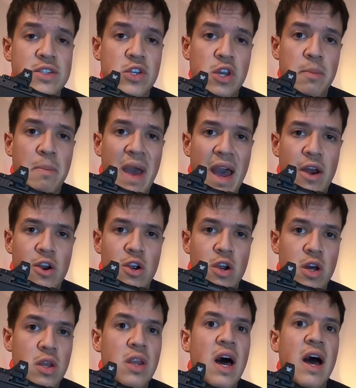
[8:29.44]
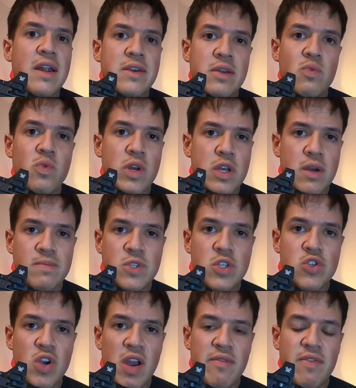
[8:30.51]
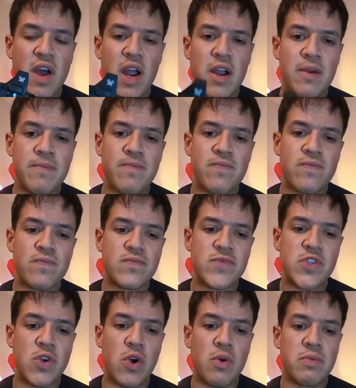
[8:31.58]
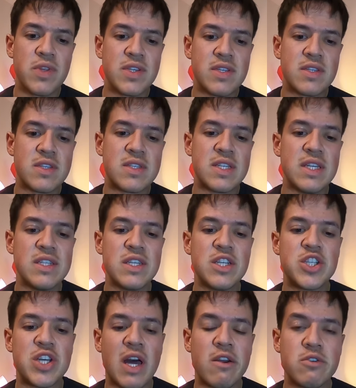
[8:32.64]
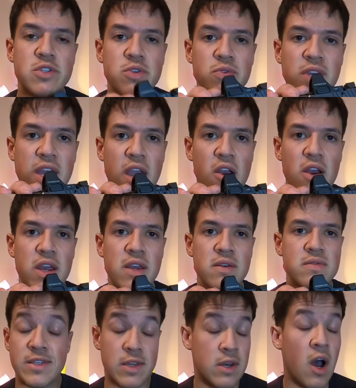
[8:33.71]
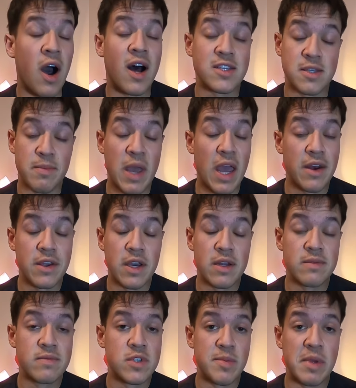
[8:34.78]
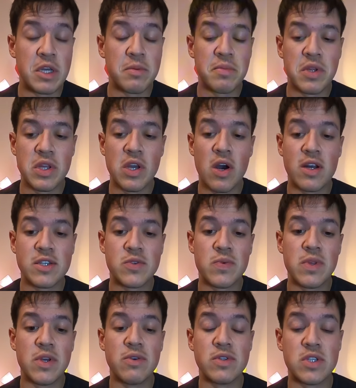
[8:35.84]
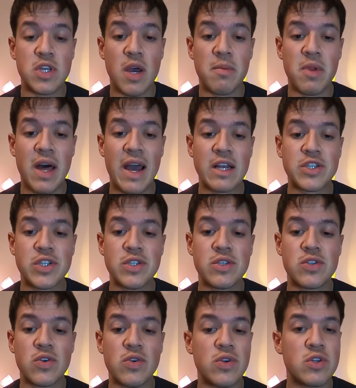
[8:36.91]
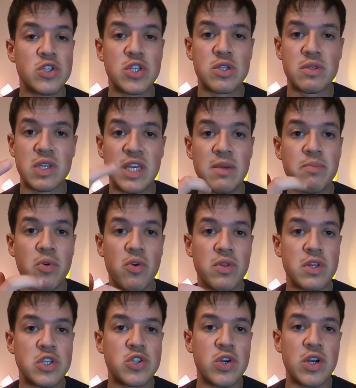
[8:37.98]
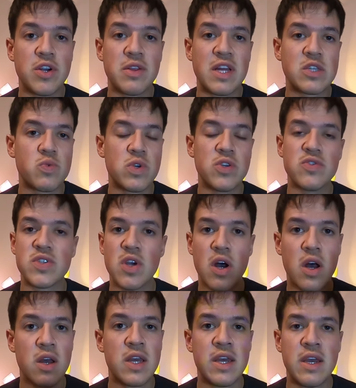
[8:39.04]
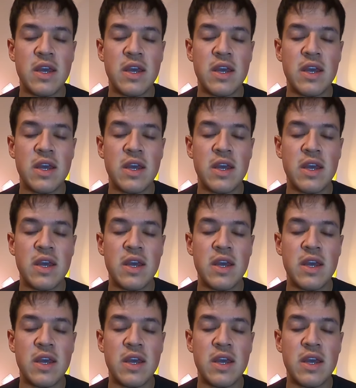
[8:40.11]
is gonna matter a lot when it comes to dry fire. So this is a CZ Shadow 2 carry. It's an awesome handgun, to be completely honest with you. It's double action, so you can just keep pulling the trigger. That's what you saw